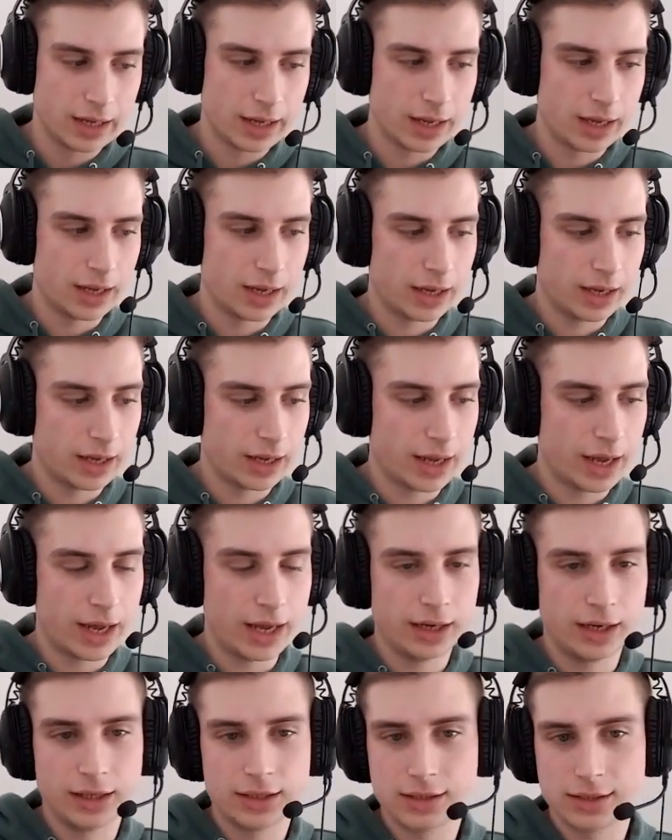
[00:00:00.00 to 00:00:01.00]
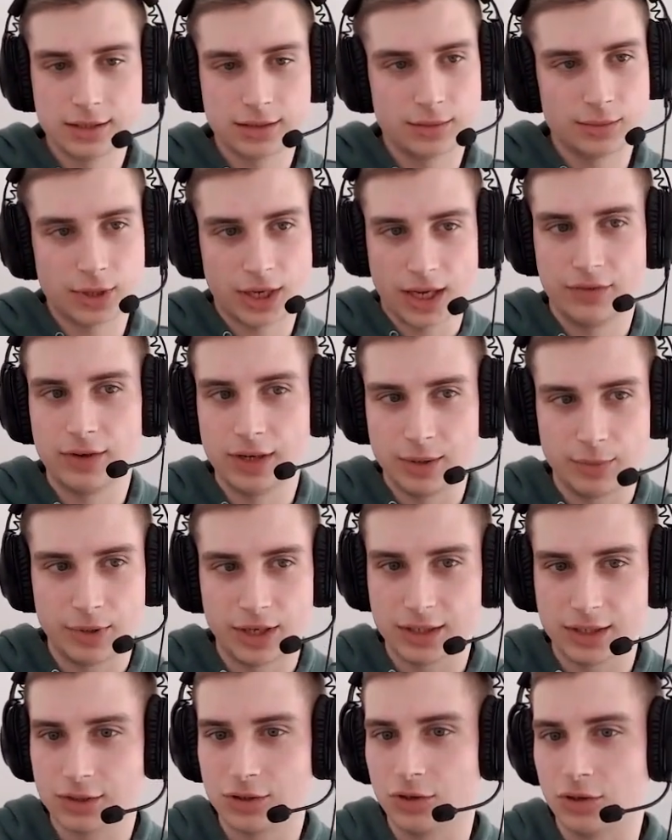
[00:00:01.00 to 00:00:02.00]
And it's heavily
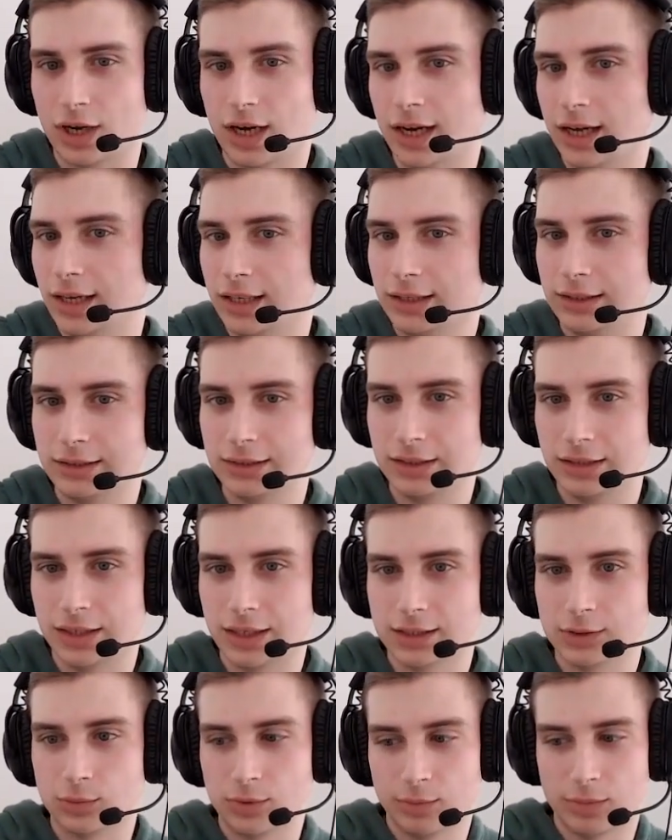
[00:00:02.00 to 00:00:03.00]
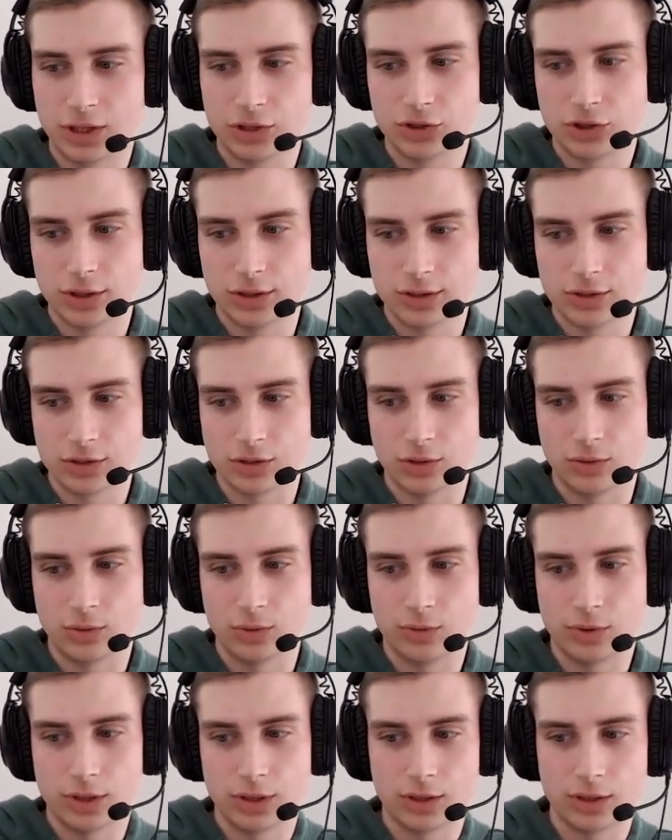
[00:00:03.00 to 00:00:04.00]
based on IAC, as we mentioned.
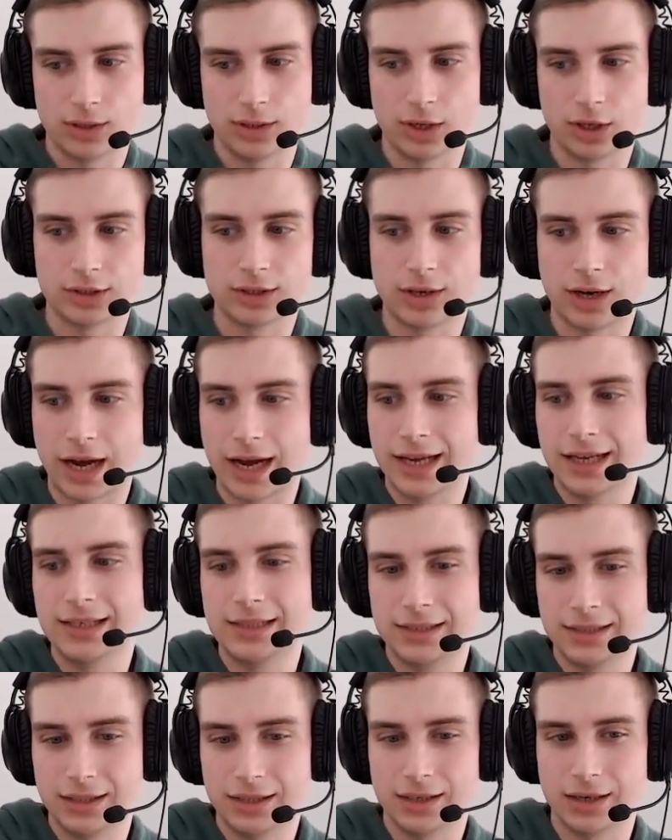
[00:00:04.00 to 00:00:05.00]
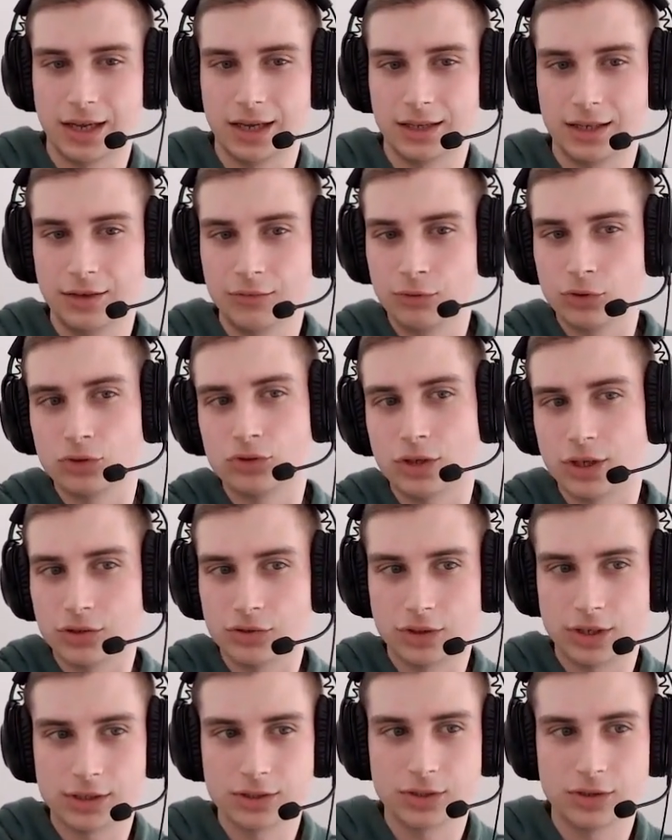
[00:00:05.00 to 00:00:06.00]
So not IAC like
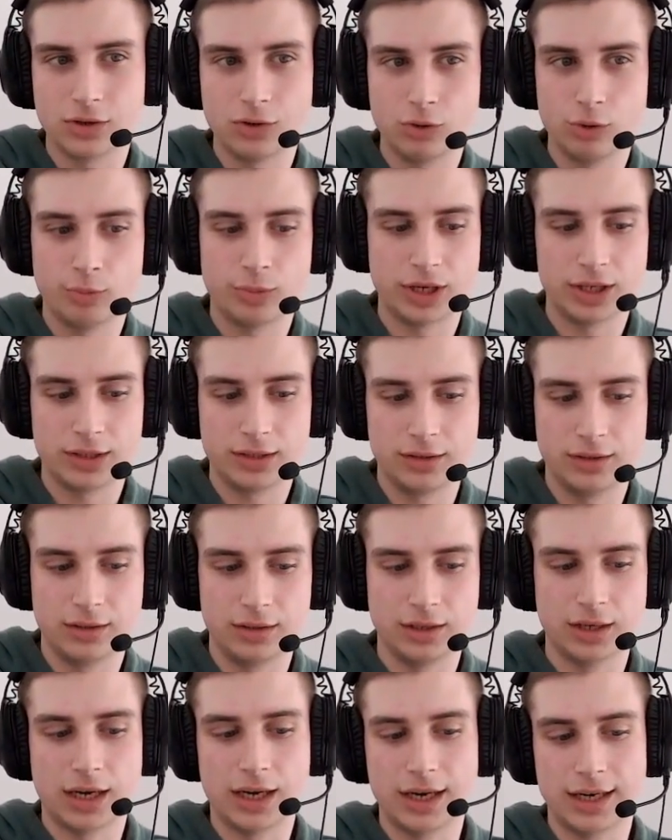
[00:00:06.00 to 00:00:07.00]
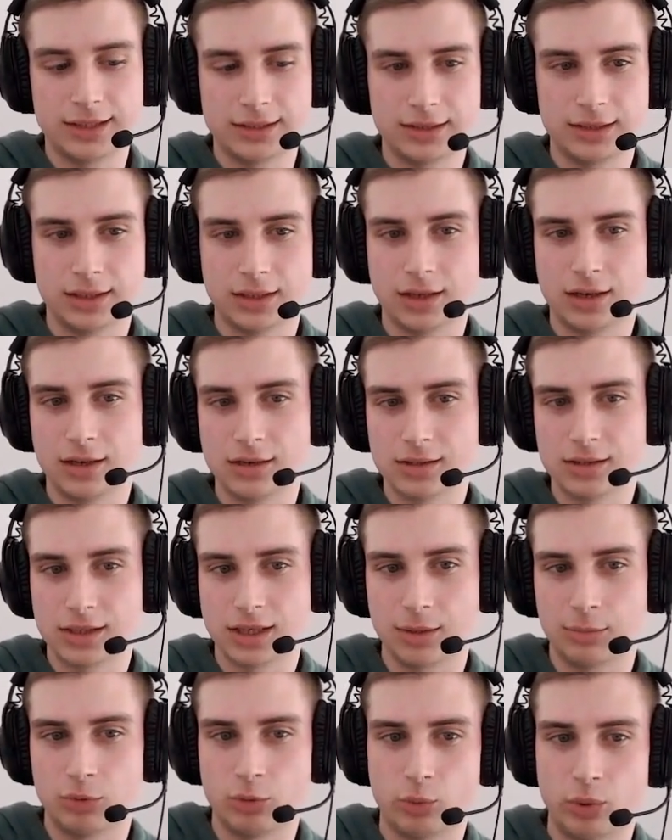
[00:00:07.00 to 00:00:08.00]
infrastructure as code, but the IAC
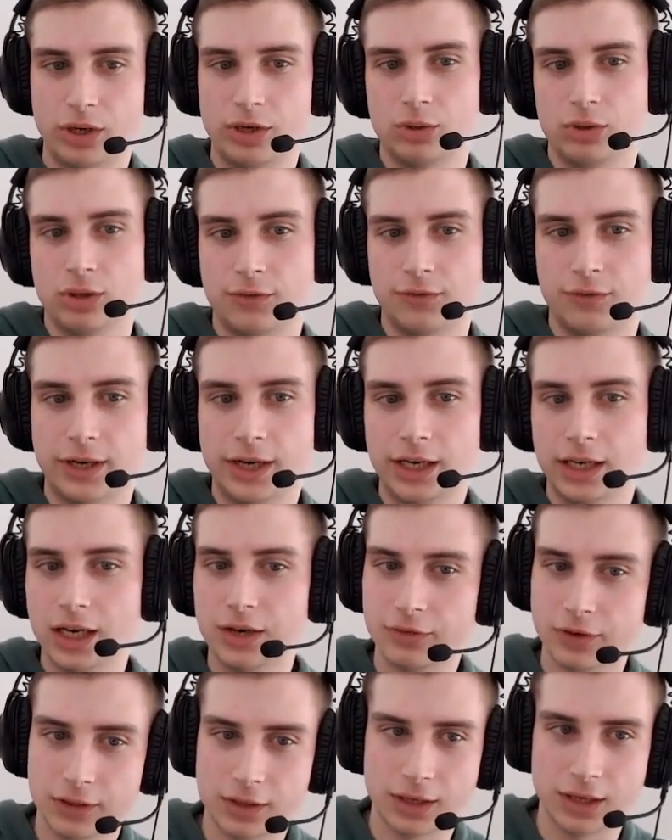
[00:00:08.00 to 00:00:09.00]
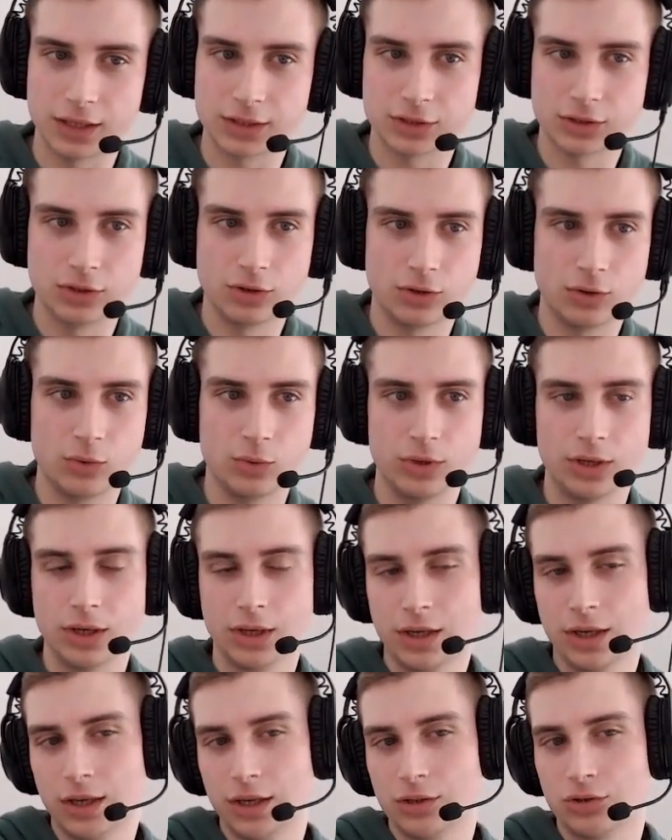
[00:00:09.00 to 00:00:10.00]
concept where you define everything as code
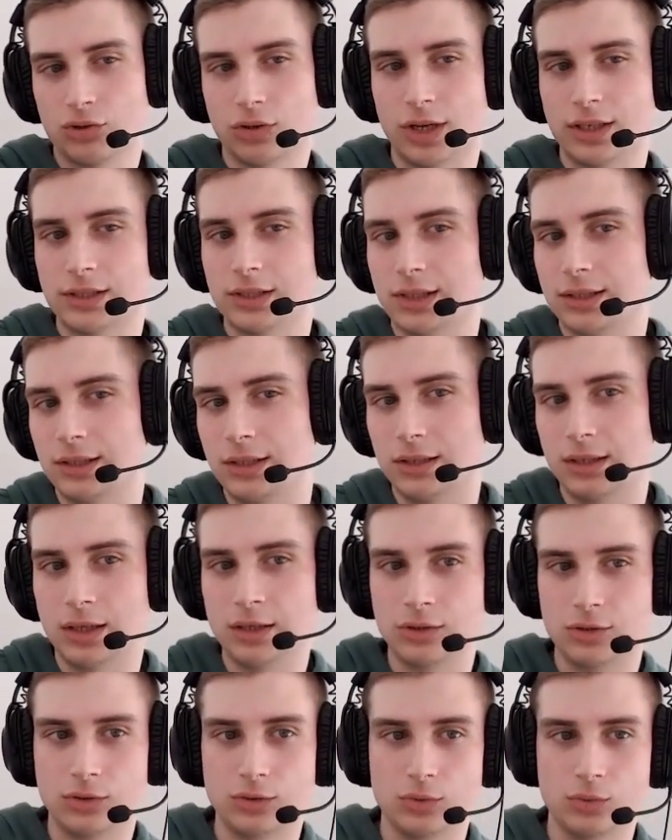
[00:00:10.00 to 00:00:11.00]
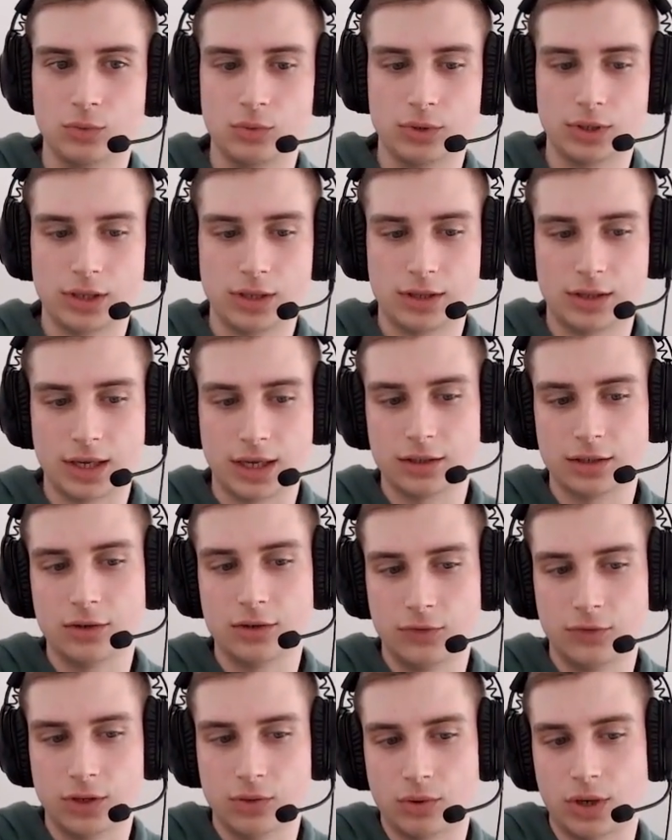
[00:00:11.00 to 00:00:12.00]
translated into that
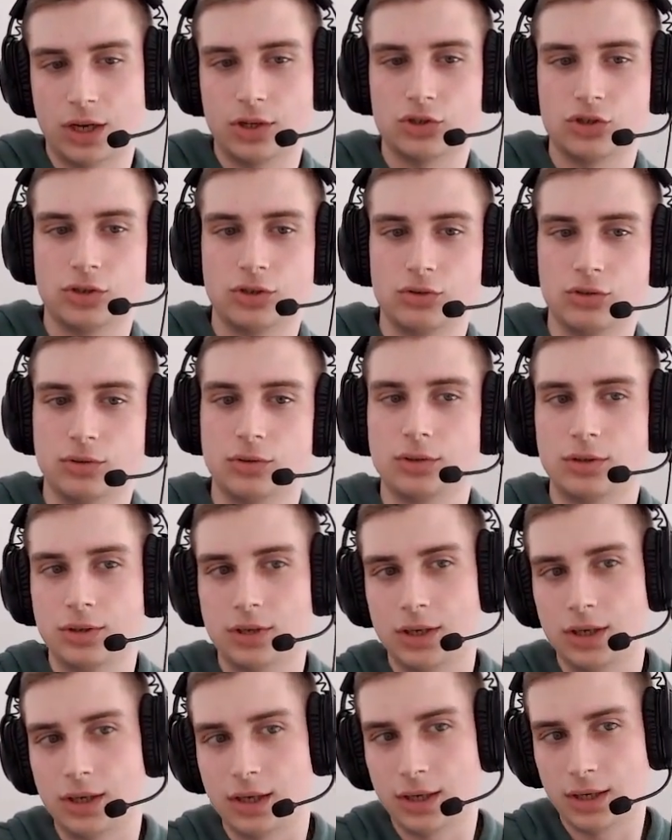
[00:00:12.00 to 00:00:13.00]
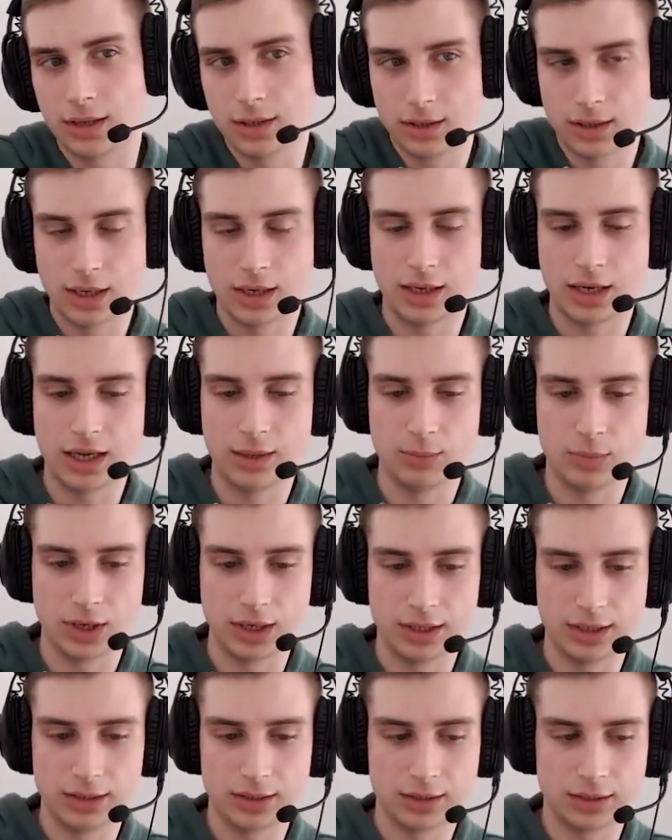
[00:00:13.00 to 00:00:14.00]
configuration,
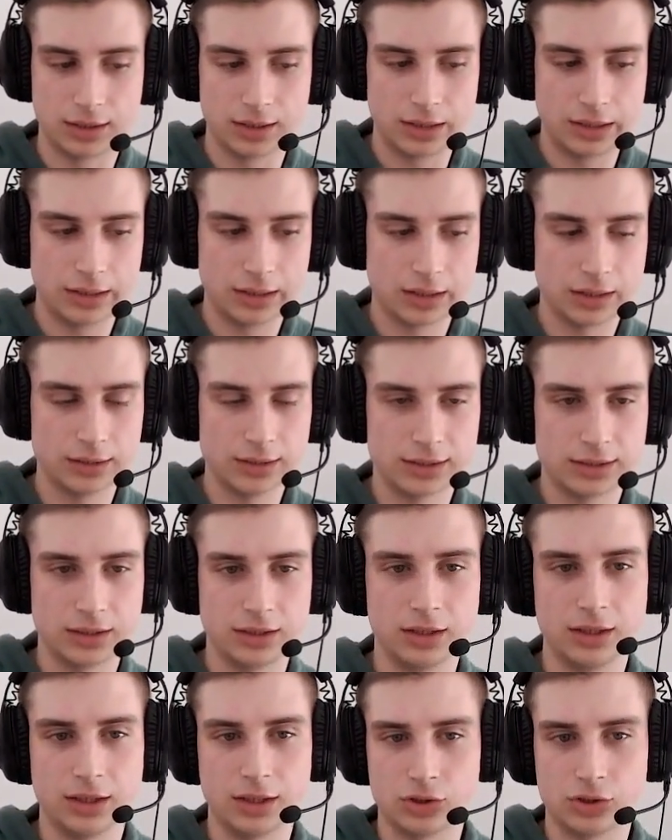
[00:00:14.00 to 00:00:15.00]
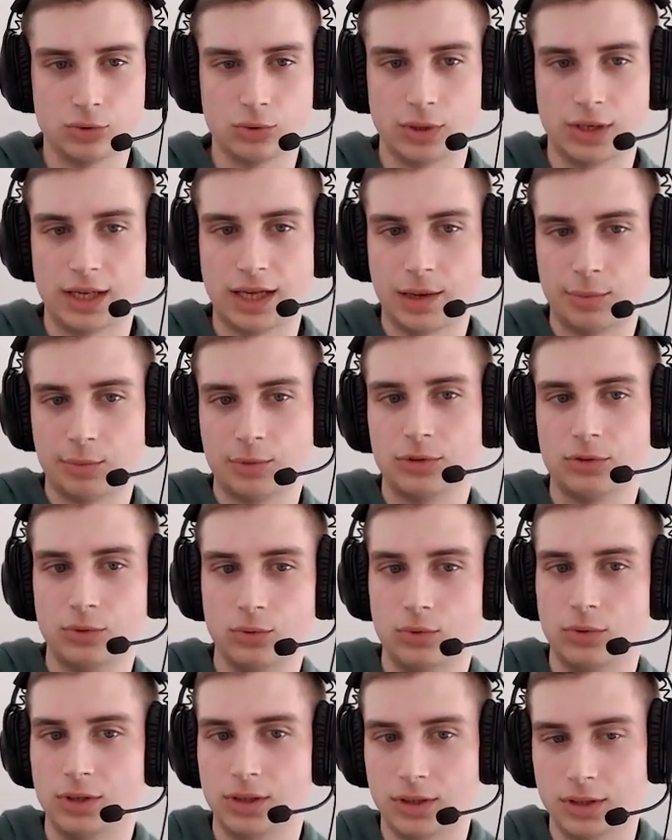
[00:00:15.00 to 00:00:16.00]
enabling the CDs to adapt
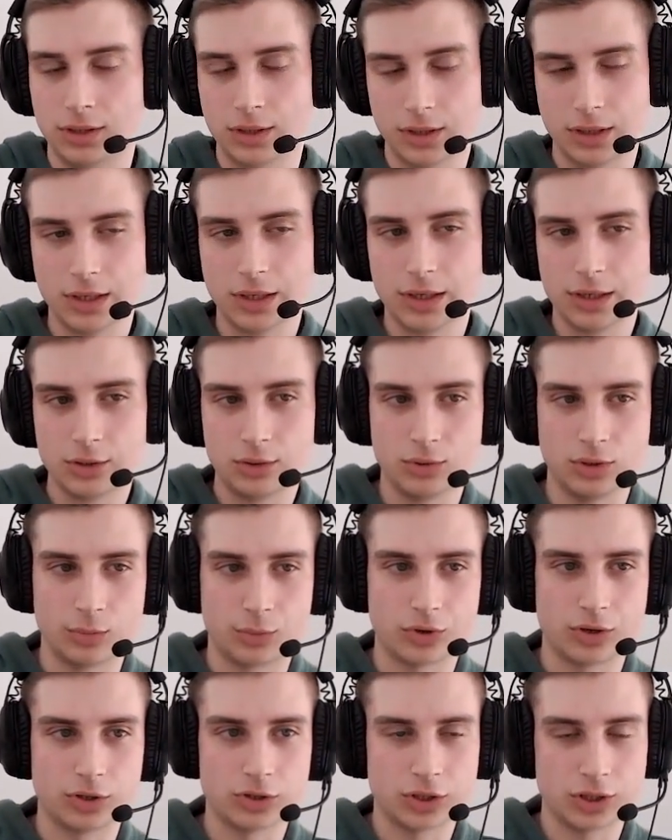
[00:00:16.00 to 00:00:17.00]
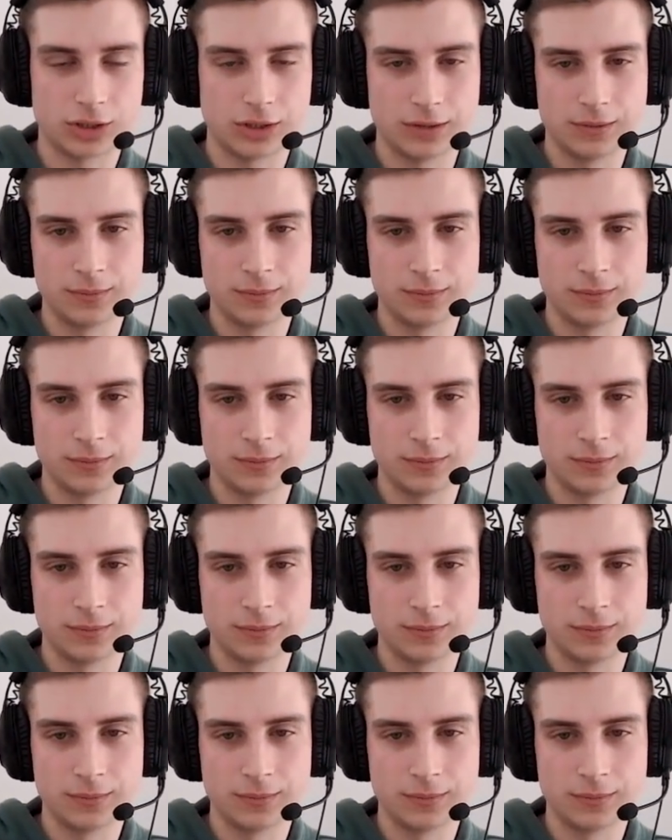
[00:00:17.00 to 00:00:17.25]
to the project.